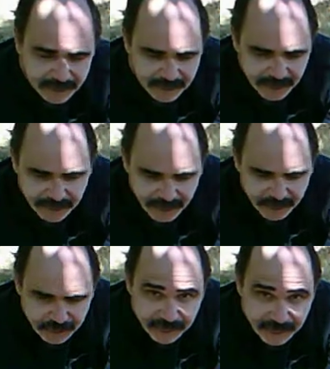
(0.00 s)
And then
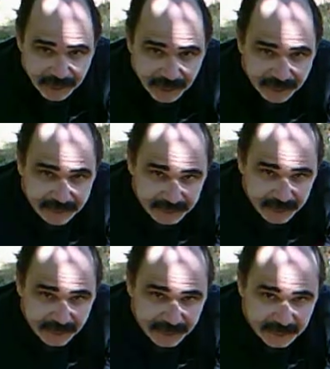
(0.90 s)
you can cut
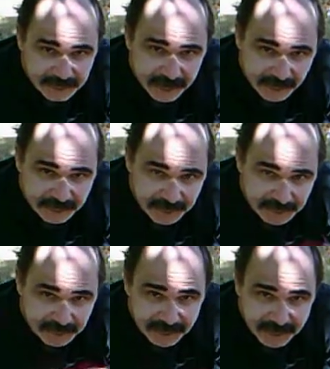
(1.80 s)
it in
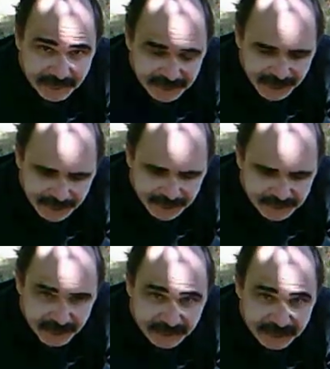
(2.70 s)
sections and cut that
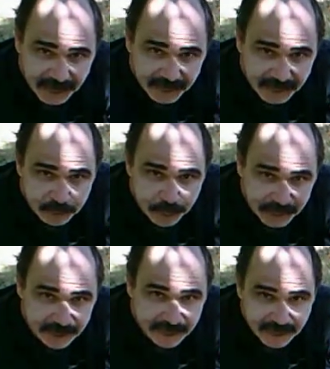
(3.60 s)
section out and put
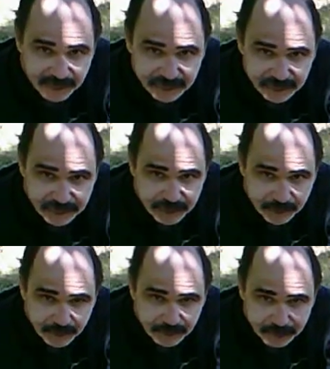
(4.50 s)
it
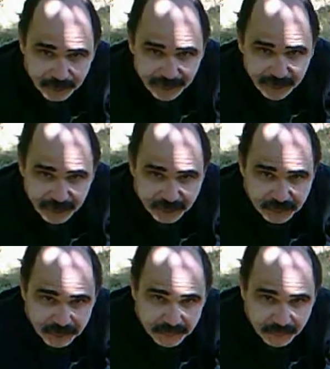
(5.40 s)
in an inch
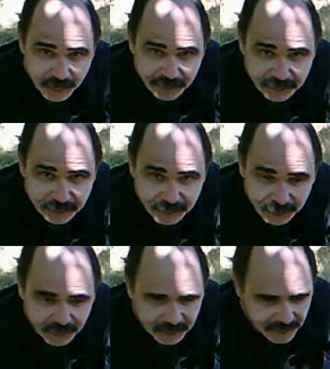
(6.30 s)
or two under
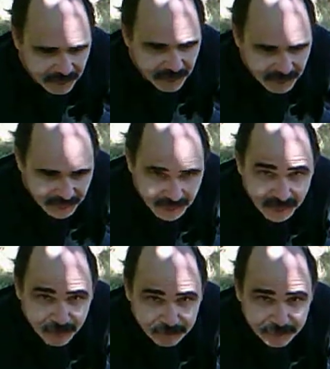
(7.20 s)
dirt
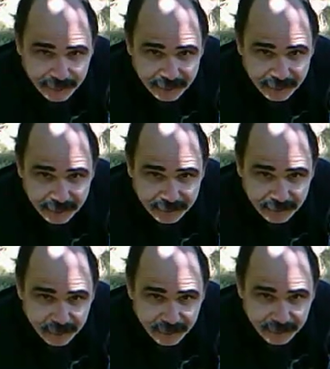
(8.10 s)
in the
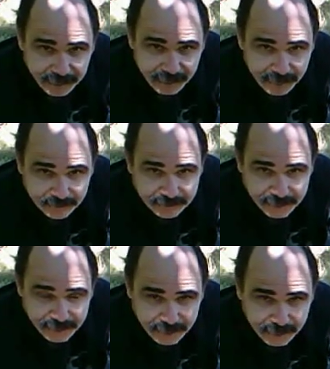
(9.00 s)
early
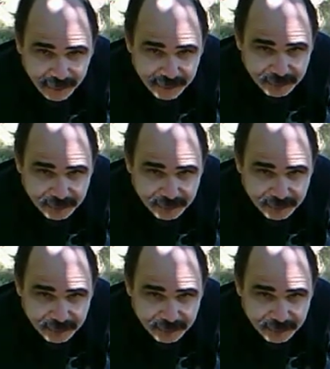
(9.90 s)
or late